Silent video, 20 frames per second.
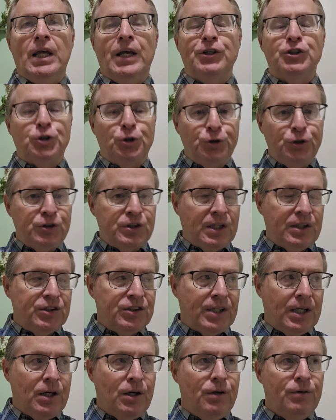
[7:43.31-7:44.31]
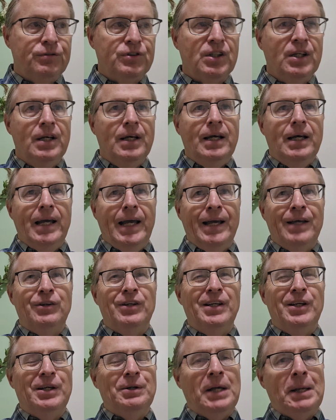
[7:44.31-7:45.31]
introduce ourselves.
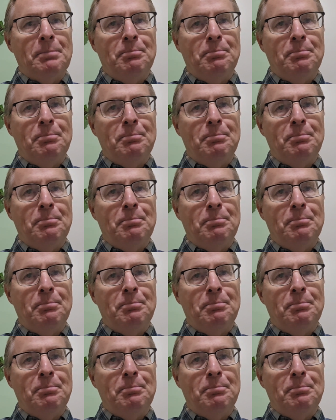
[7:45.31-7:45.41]
And